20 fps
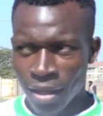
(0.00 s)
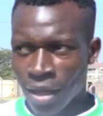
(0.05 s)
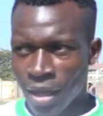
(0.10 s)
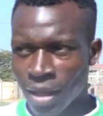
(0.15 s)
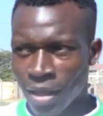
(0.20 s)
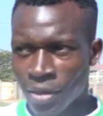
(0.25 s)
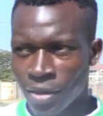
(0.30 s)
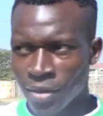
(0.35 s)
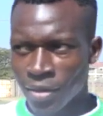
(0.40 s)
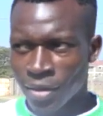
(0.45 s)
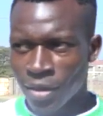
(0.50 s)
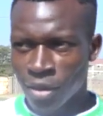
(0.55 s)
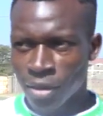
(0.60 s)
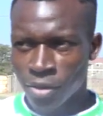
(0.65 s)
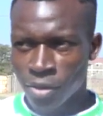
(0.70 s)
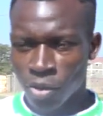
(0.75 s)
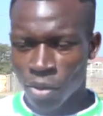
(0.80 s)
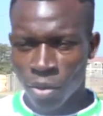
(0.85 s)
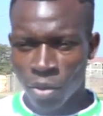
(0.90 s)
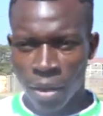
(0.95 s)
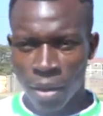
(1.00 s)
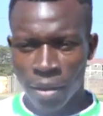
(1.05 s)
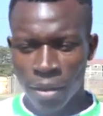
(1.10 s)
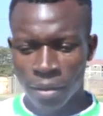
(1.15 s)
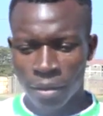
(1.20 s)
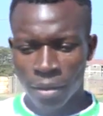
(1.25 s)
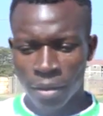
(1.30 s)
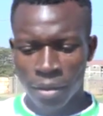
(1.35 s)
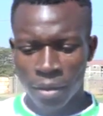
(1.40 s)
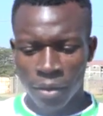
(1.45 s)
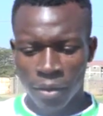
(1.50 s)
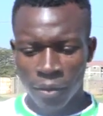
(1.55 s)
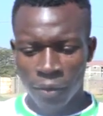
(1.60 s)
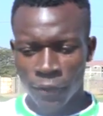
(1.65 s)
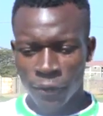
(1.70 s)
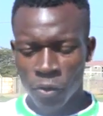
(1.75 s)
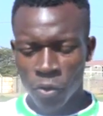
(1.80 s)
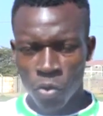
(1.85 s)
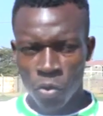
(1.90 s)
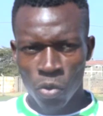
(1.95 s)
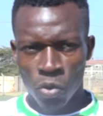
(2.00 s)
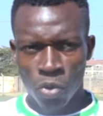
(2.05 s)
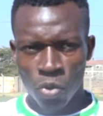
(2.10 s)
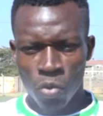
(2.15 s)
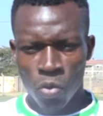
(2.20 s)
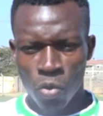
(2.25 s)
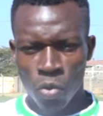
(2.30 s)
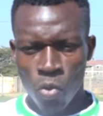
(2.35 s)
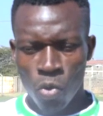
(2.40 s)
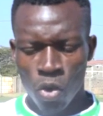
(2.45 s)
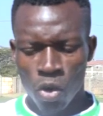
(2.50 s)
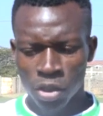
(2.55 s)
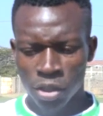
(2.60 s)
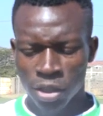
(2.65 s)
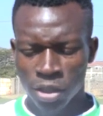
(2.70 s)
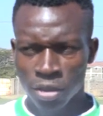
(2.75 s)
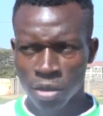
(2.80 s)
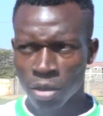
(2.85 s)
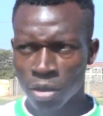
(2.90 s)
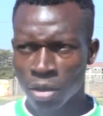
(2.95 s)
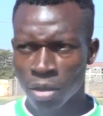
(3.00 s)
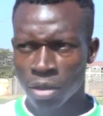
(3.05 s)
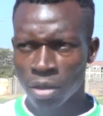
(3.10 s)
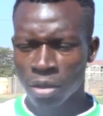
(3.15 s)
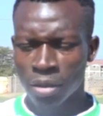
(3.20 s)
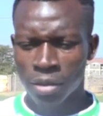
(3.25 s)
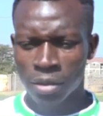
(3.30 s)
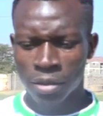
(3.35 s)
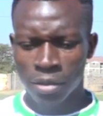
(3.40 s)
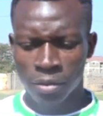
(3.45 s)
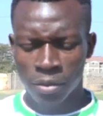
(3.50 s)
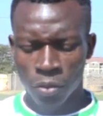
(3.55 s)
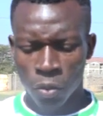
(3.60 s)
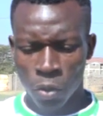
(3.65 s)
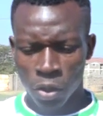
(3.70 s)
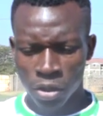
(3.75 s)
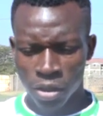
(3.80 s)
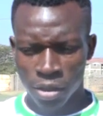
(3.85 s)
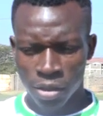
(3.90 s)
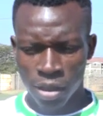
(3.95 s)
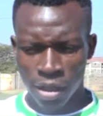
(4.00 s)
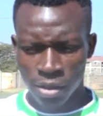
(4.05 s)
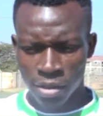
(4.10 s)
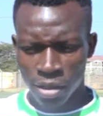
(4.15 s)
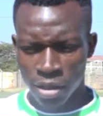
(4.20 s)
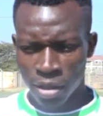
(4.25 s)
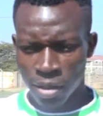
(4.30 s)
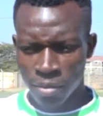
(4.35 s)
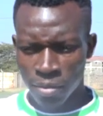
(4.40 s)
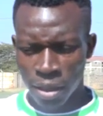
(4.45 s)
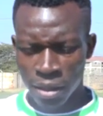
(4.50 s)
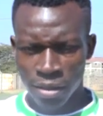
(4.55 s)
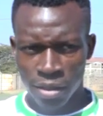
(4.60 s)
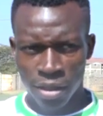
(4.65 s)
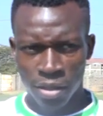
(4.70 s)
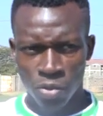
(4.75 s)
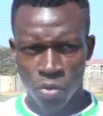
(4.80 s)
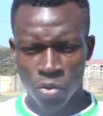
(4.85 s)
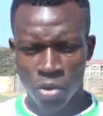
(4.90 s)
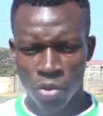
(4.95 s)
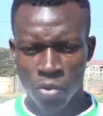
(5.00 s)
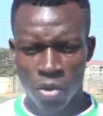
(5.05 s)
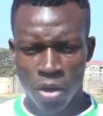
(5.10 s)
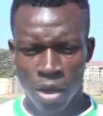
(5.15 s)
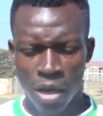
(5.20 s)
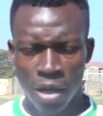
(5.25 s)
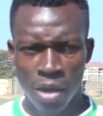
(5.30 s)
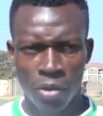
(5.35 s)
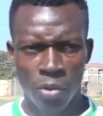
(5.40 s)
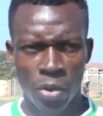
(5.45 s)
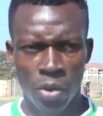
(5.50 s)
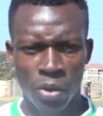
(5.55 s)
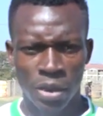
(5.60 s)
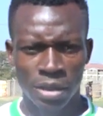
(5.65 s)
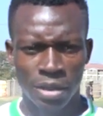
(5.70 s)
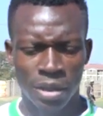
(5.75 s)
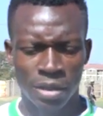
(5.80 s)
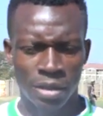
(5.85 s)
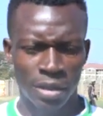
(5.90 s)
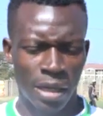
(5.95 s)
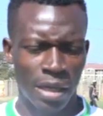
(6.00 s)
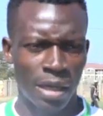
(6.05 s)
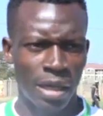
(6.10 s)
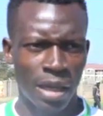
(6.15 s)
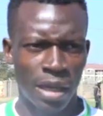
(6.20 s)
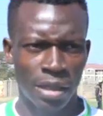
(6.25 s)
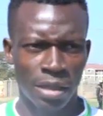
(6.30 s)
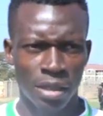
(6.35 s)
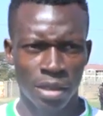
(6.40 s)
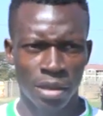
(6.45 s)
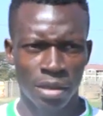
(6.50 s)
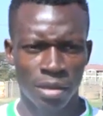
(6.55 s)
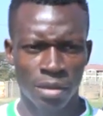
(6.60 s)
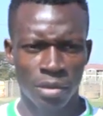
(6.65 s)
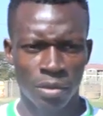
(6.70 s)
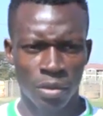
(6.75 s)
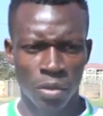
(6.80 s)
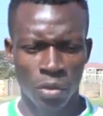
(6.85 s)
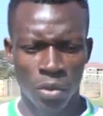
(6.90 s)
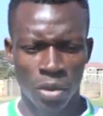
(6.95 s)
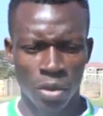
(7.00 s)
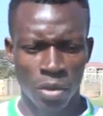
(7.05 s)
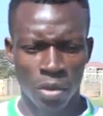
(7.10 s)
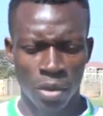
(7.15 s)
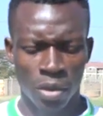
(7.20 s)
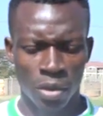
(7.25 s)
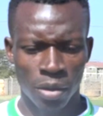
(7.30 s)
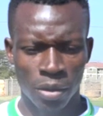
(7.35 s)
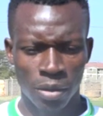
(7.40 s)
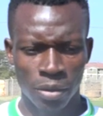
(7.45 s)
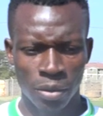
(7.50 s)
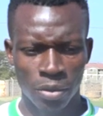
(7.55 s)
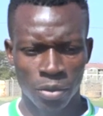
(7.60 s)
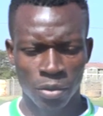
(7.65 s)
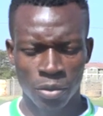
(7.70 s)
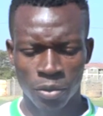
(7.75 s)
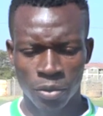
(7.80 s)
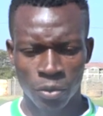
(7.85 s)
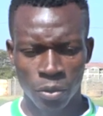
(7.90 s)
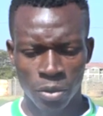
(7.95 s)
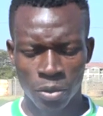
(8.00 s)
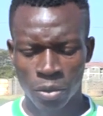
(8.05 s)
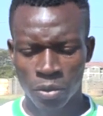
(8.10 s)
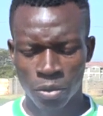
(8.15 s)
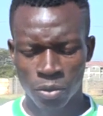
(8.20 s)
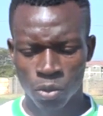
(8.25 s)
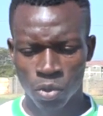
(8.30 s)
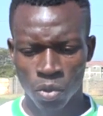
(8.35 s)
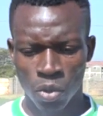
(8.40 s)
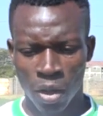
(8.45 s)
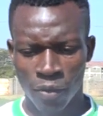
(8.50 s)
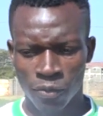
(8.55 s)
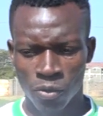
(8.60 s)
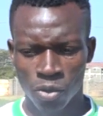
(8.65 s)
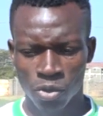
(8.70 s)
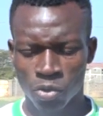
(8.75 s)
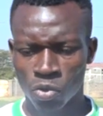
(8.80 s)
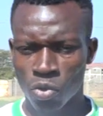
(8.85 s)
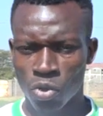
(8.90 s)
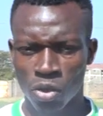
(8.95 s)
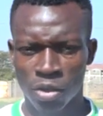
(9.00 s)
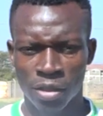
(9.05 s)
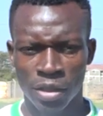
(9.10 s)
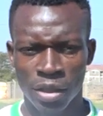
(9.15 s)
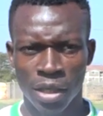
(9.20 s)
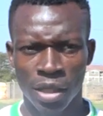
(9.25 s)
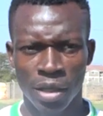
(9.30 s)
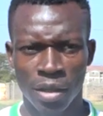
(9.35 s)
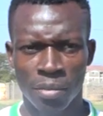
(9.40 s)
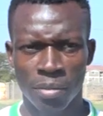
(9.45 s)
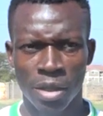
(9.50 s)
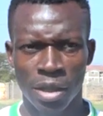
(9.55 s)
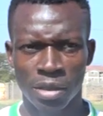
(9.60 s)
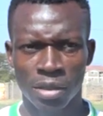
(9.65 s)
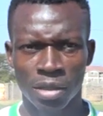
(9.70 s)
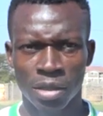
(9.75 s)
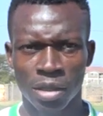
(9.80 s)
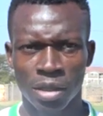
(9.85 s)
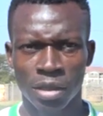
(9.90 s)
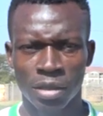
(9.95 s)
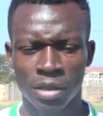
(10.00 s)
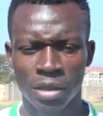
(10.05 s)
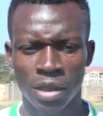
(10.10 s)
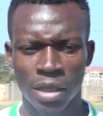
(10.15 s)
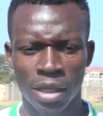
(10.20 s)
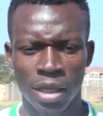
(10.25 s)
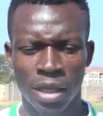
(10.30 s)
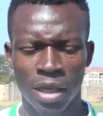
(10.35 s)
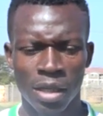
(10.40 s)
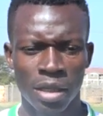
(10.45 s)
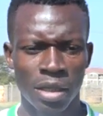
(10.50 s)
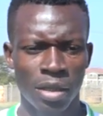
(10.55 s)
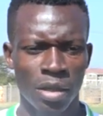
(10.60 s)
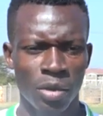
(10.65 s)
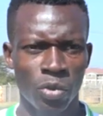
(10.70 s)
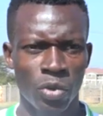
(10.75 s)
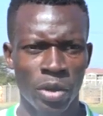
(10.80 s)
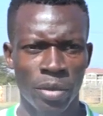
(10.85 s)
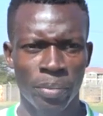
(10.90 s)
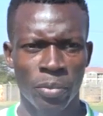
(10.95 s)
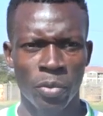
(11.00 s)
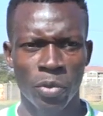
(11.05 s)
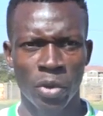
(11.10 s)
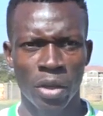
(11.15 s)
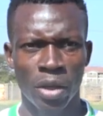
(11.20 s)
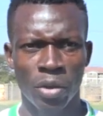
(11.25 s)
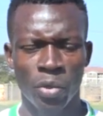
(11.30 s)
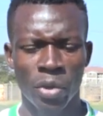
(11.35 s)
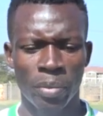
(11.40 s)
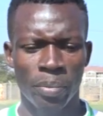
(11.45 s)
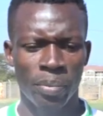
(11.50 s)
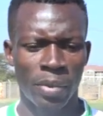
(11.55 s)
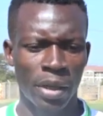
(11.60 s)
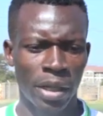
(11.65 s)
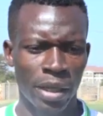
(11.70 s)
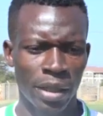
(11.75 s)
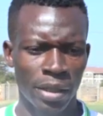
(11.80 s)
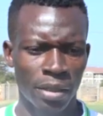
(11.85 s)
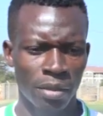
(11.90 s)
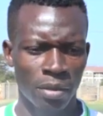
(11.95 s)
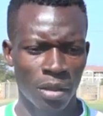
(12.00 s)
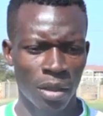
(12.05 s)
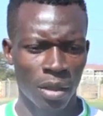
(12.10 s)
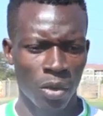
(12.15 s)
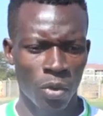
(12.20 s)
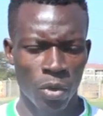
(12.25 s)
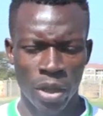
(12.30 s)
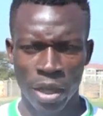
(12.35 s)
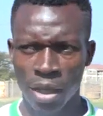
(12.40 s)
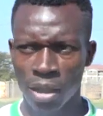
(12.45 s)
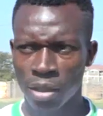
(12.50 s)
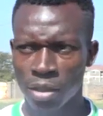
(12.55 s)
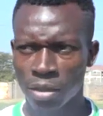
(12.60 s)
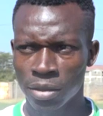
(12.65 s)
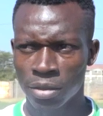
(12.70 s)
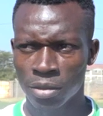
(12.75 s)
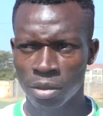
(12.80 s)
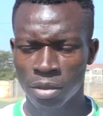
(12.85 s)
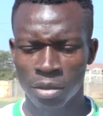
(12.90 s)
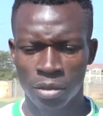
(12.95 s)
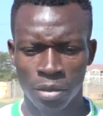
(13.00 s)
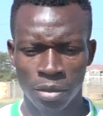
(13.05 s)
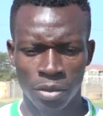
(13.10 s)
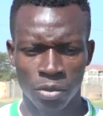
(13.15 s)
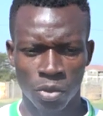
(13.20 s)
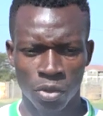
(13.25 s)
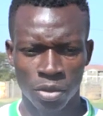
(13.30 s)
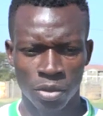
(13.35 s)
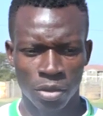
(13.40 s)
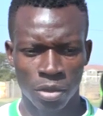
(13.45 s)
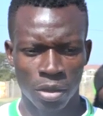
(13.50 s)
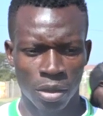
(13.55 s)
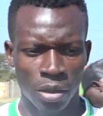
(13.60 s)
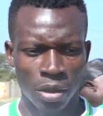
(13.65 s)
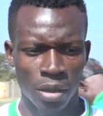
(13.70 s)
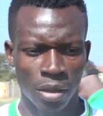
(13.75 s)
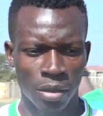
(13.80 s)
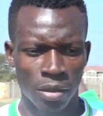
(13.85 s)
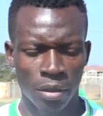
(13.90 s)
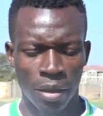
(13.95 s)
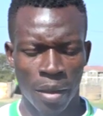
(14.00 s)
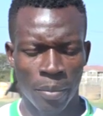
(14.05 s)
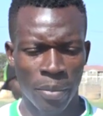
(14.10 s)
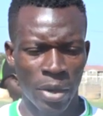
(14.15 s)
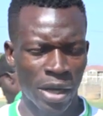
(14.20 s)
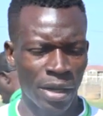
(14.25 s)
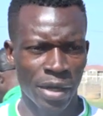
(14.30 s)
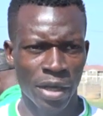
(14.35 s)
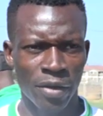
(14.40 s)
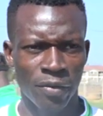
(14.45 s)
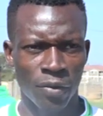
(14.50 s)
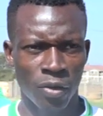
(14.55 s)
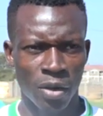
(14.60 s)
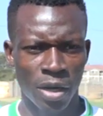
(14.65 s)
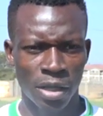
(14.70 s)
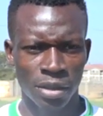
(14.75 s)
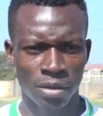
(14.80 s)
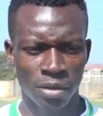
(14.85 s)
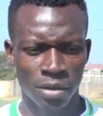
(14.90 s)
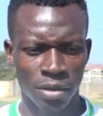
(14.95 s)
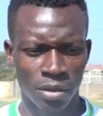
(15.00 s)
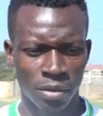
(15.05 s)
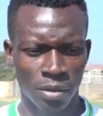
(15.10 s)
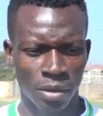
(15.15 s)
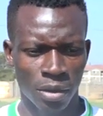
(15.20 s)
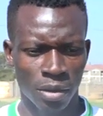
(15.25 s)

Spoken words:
I don't think so. If you watch that game, I think we were just unlucky to have not won the game. But generally, we played well. It was a bad day for us.